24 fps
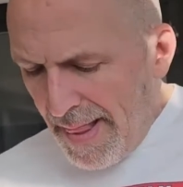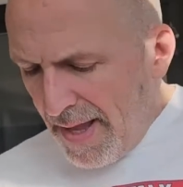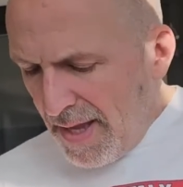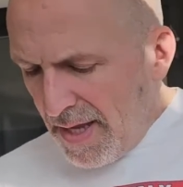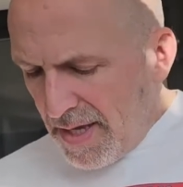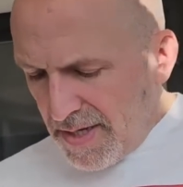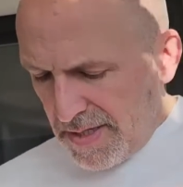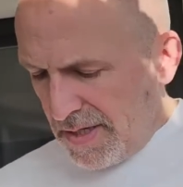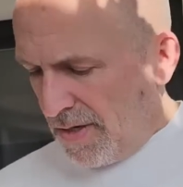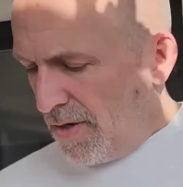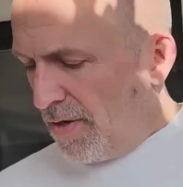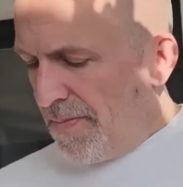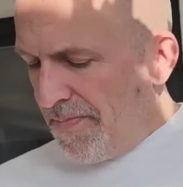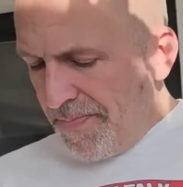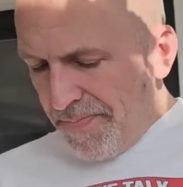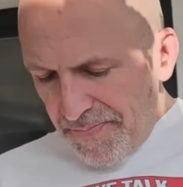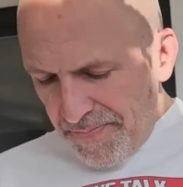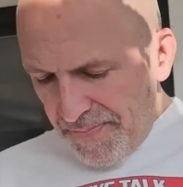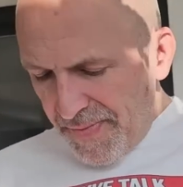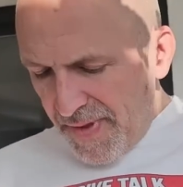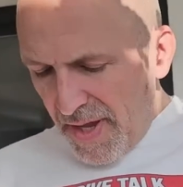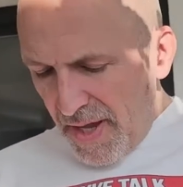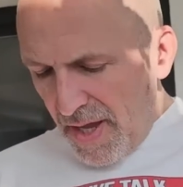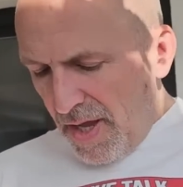So
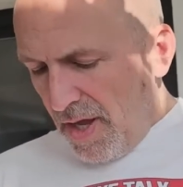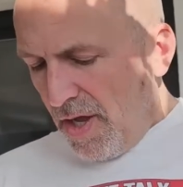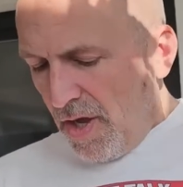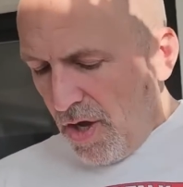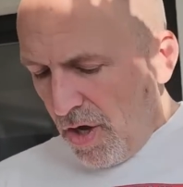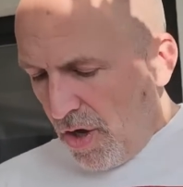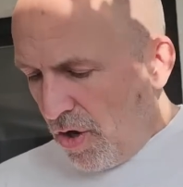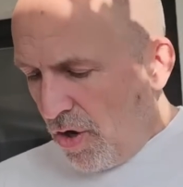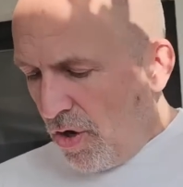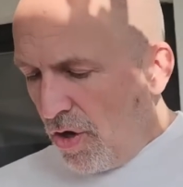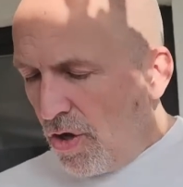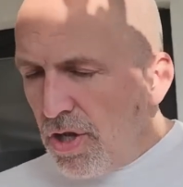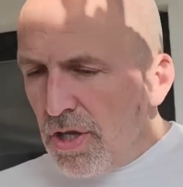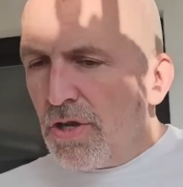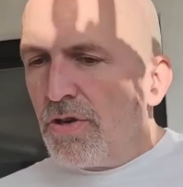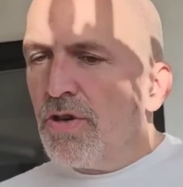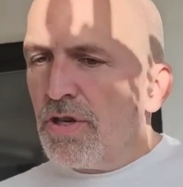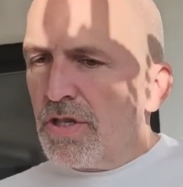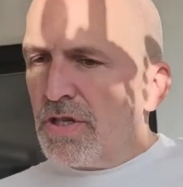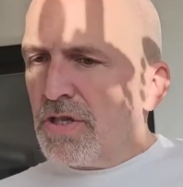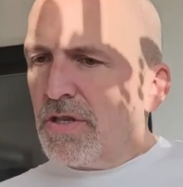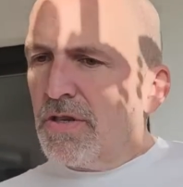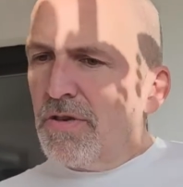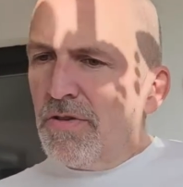all
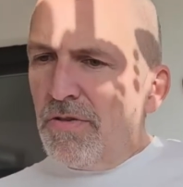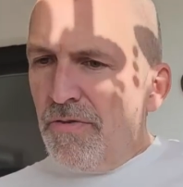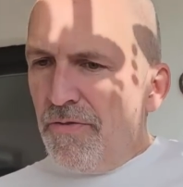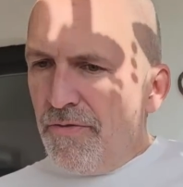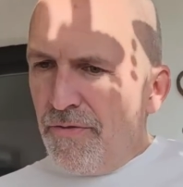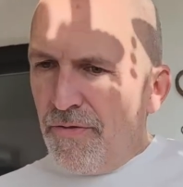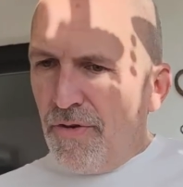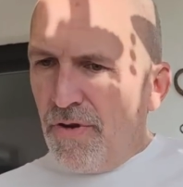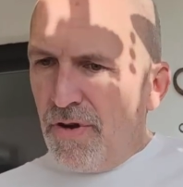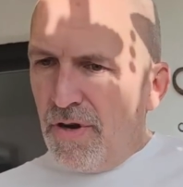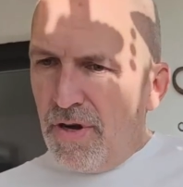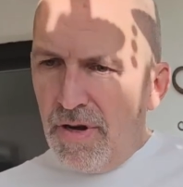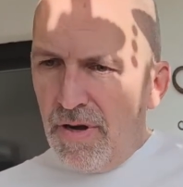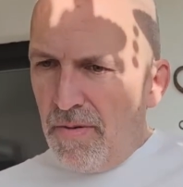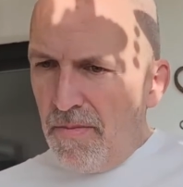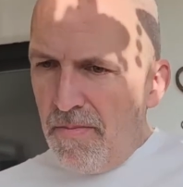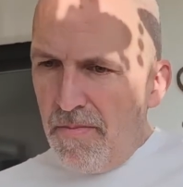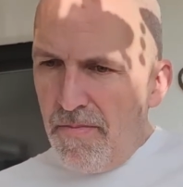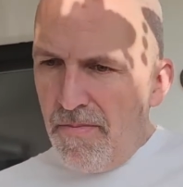good for